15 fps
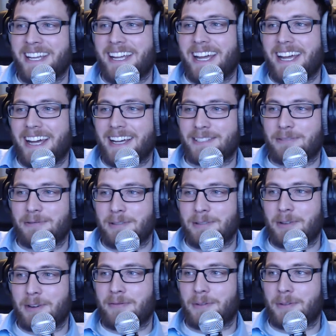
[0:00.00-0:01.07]
ask one
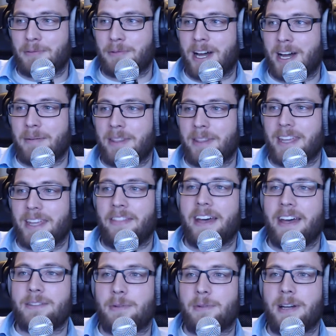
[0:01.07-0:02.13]
more for Rob, and
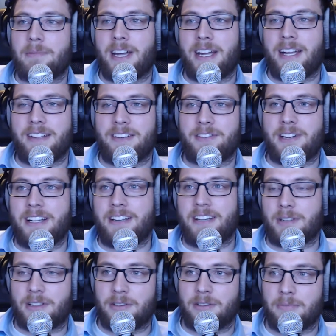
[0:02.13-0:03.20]
that's why I'm kind of trying to
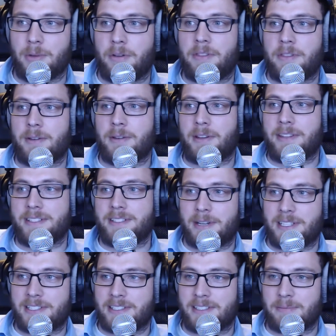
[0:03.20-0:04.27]
include both of you on these
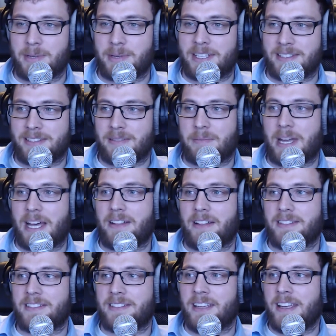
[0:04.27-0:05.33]
questions because of the
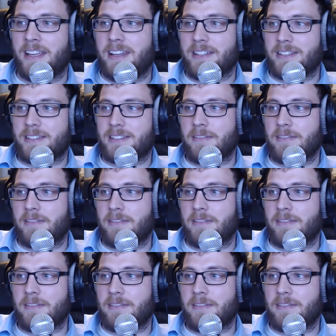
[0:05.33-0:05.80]
balance and stuff.